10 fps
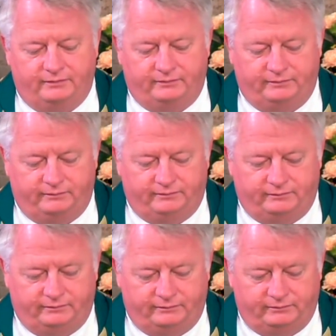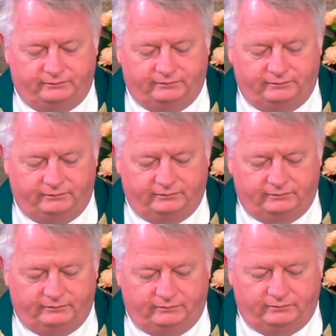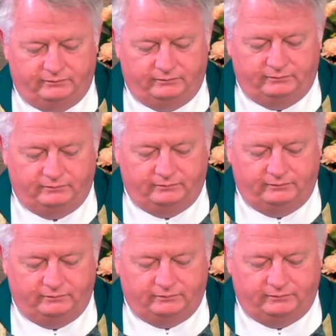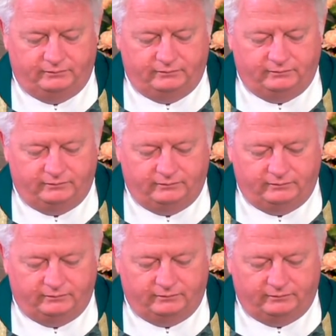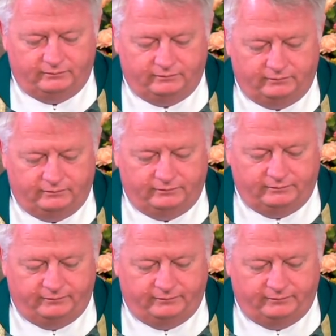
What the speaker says: (silence)